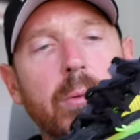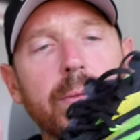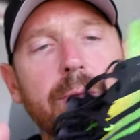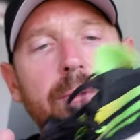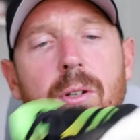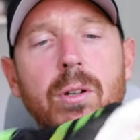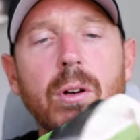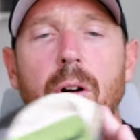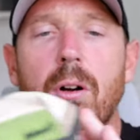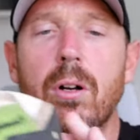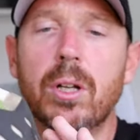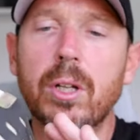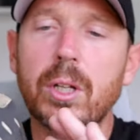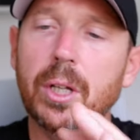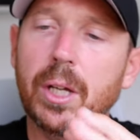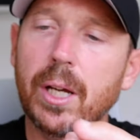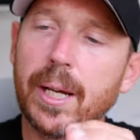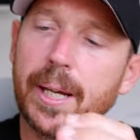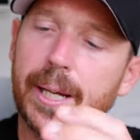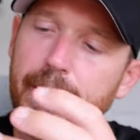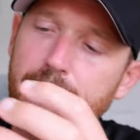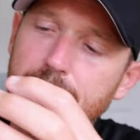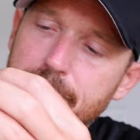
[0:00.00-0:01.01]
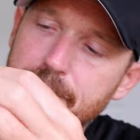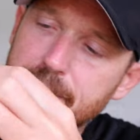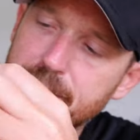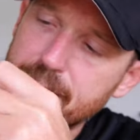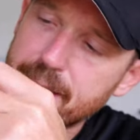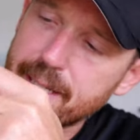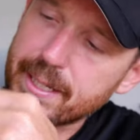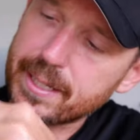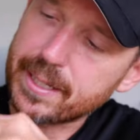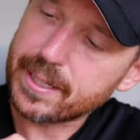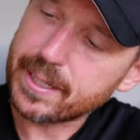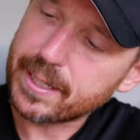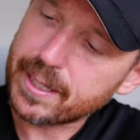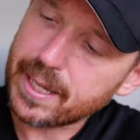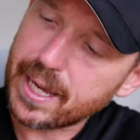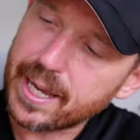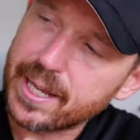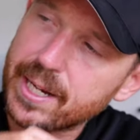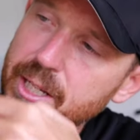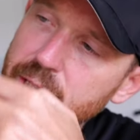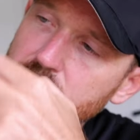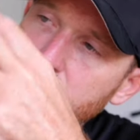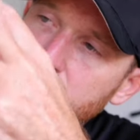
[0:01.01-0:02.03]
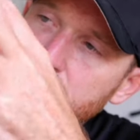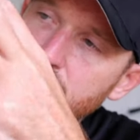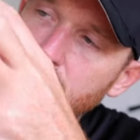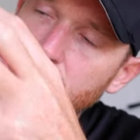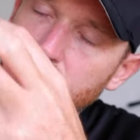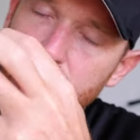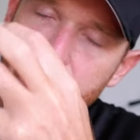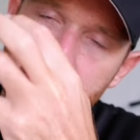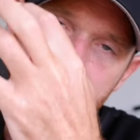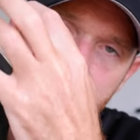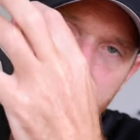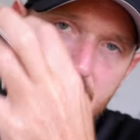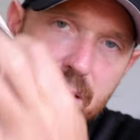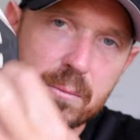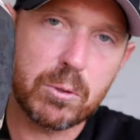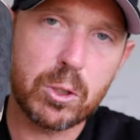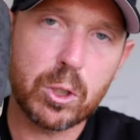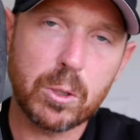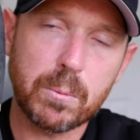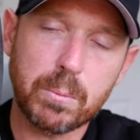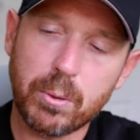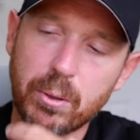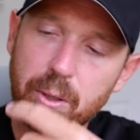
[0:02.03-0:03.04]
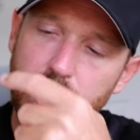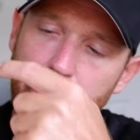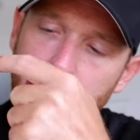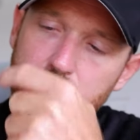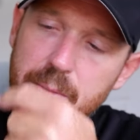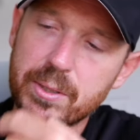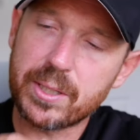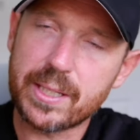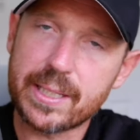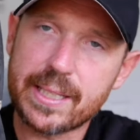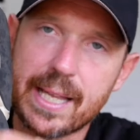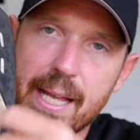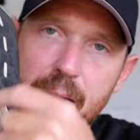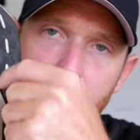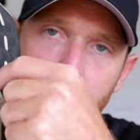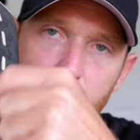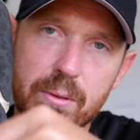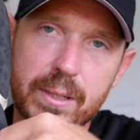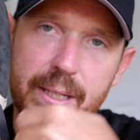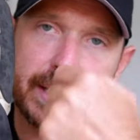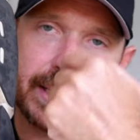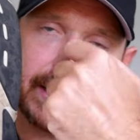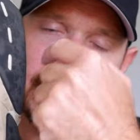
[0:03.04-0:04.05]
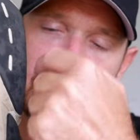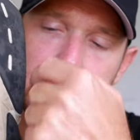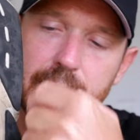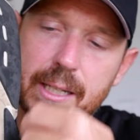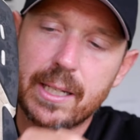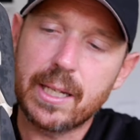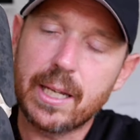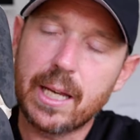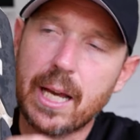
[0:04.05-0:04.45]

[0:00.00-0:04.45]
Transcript: We've got the Energy Rod System 2.0, which is now all linked